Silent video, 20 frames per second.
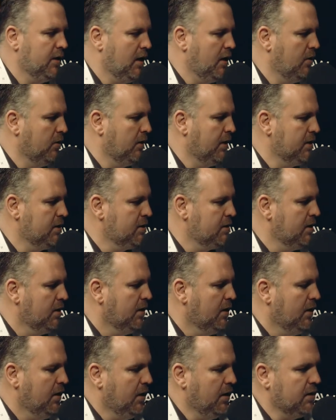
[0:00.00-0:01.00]
done or it's
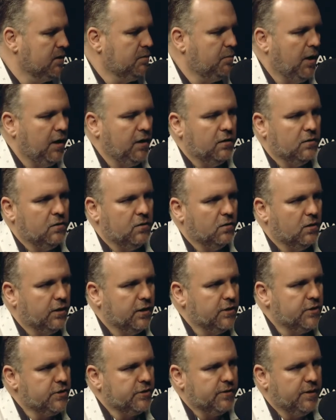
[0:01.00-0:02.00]
a spinal cord
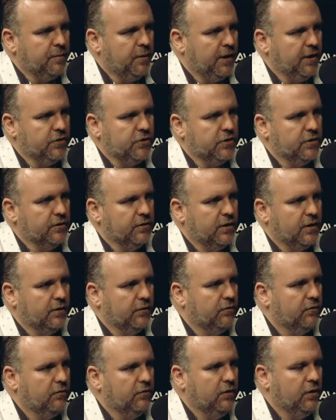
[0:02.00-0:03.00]
injury patient that
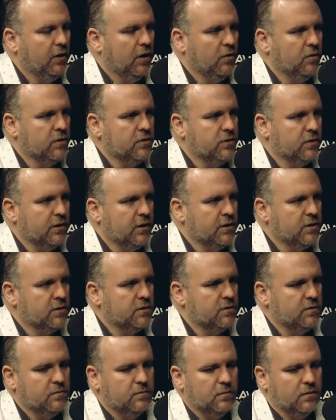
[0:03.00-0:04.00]
you know is
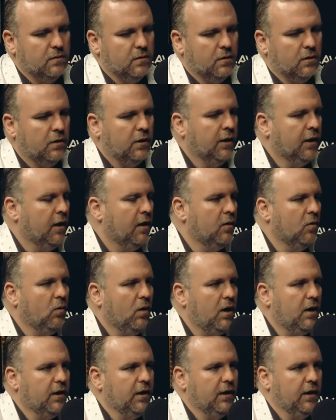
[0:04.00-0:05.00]
is learning how to
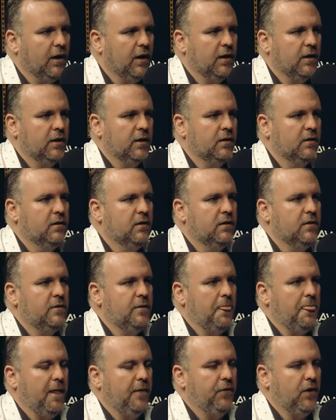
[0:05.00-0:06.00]
walk again and
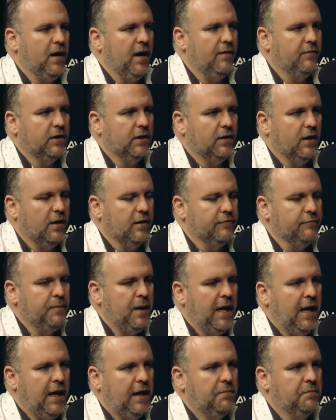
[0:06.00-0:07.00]
and they're having a lot of
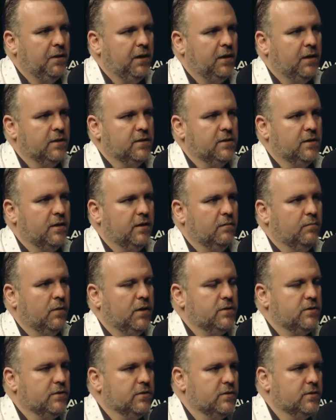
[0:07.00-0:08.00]
pain because their
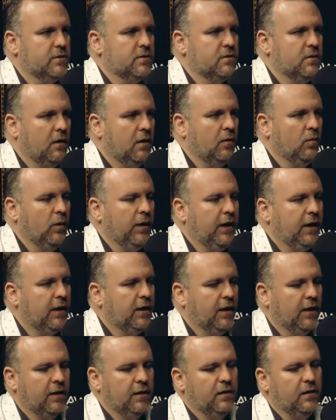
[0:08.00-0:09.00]
muscles are weak
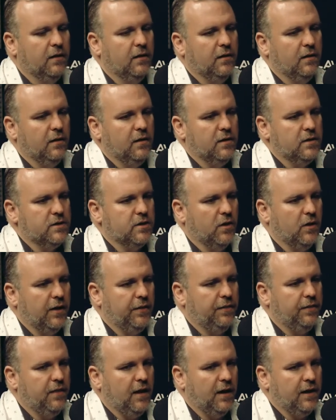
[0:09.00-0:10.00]
and so I
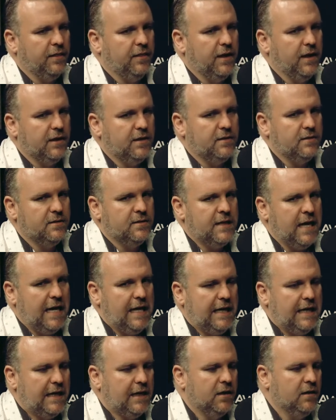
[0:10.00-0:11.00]
th I think
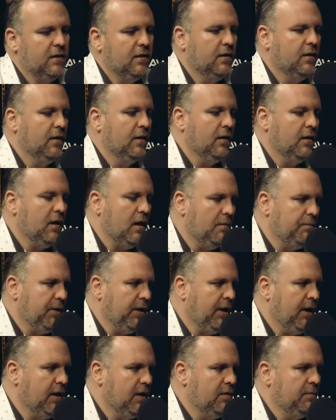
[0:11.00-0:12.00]
taking
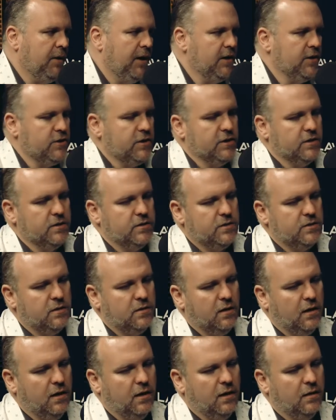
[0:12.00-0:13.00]
complicated patients,
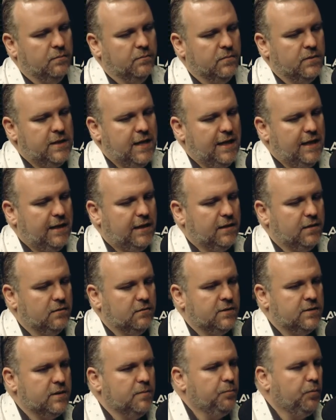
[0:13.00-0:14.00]
um, taking
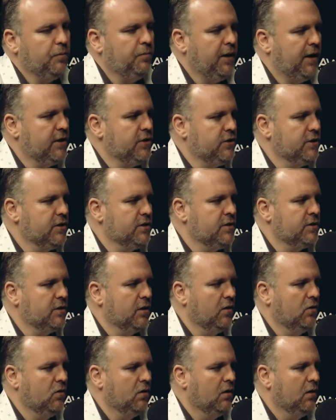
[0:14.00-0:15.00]
simple patients.
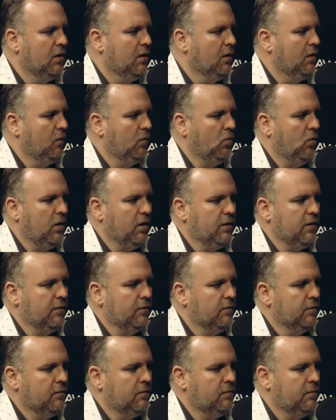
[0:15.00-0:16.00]
So one of
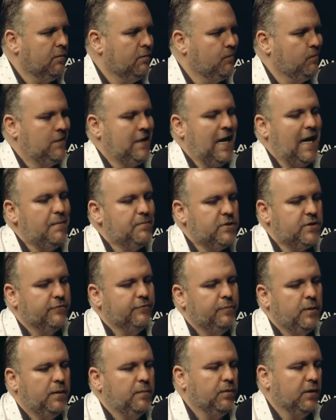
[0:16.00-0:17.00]
the types
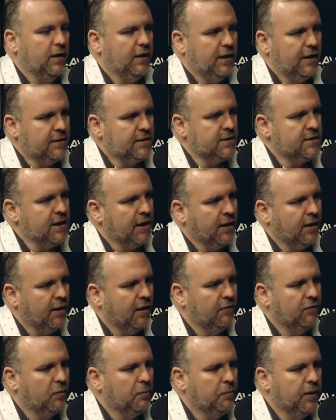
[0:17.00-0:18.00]
of people I like to take
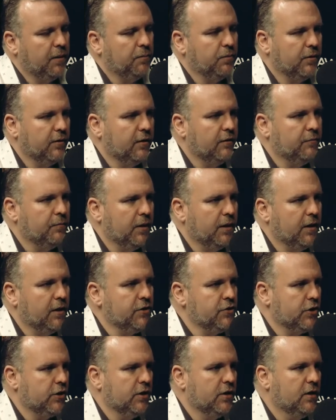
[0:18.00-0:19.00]
care of are people that have been
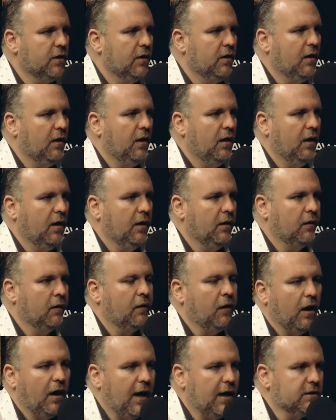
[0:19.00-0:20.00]
injured uh, in a
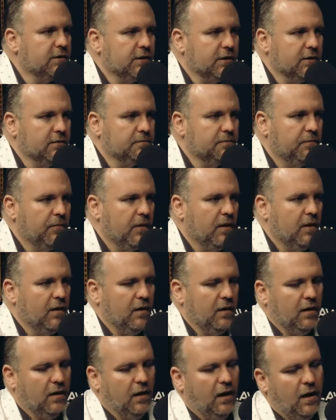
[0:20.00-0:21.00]
car accident,
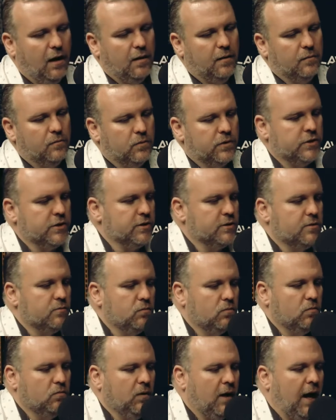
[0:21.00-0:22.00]
uh, which is
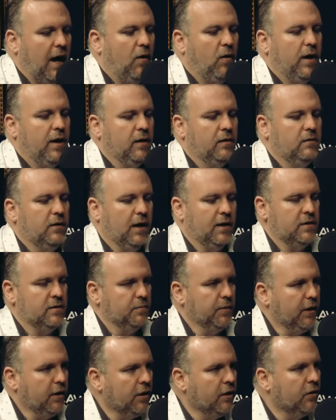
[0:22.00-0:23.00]
how I got to
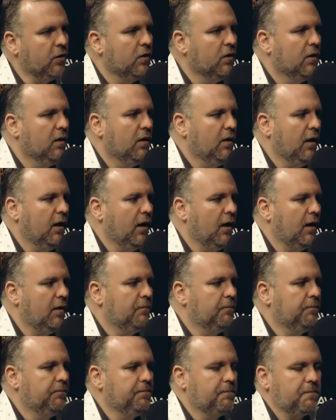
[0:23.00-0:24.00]
meet you. Right.
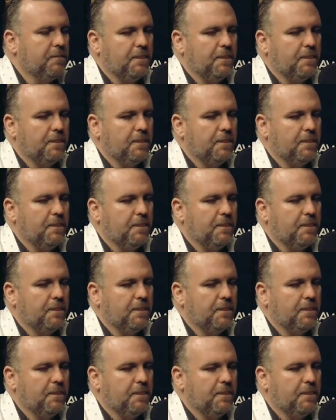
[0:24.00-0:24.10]
Um,